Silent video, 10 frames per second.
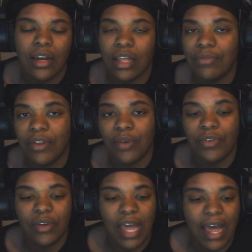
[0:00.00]
Another video
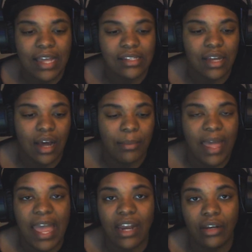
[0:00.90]
for you guys.
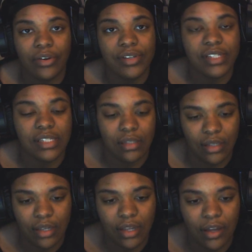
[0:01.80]
Antlers
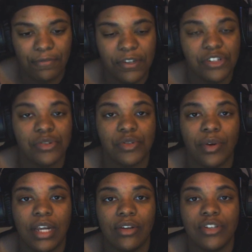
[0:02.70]
official
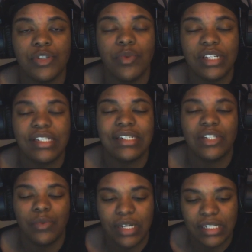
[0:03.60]
trailer
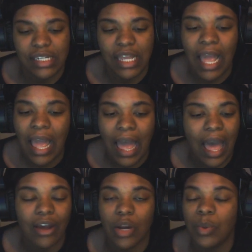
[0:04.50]
2020.
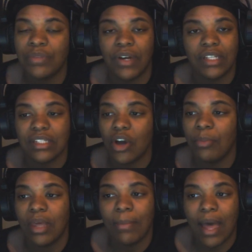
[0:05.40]
I don't know what the fuck this is
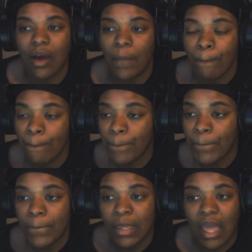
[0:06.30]
gonna be about.
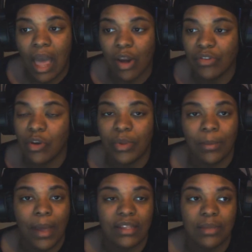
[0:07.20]
I don't know if it's gonna be
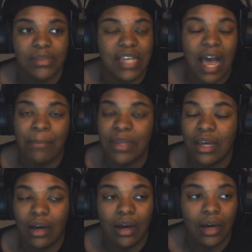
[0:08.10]
about them zombie
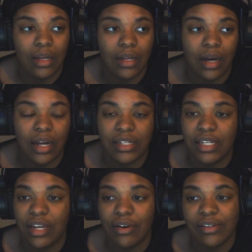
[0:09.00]

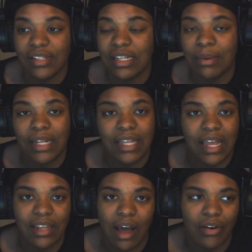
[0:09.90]
deers or something like
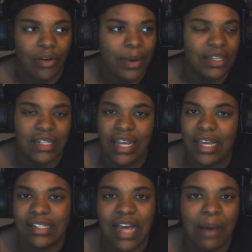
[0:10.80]
that. Y'all know about the
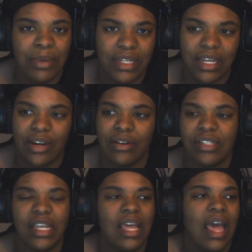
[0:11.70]
dead zombie deers.